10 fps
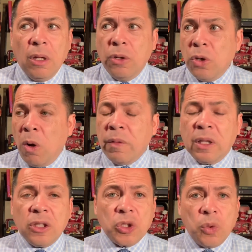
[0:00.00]
Know
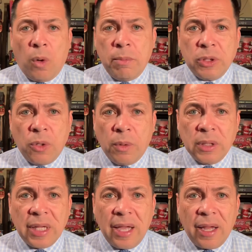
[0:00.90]
that the storm is going
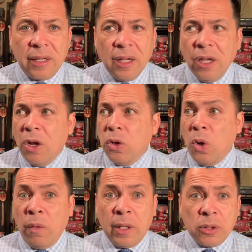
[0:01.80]
to end.
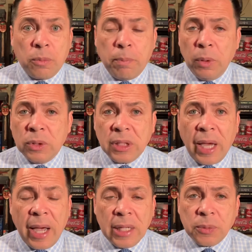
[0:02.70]
Know that blue
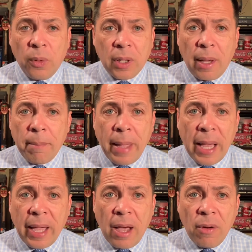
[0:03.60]
skies will come
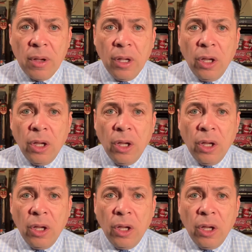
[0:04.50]
back out.